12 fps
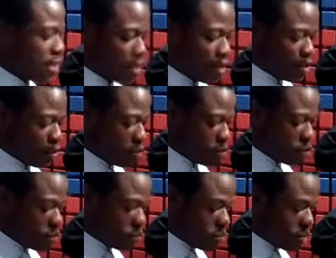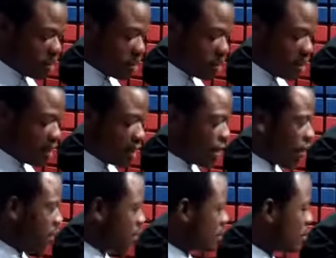It's supposed to be
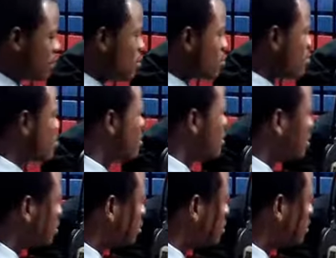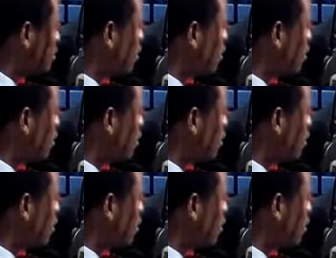concealed.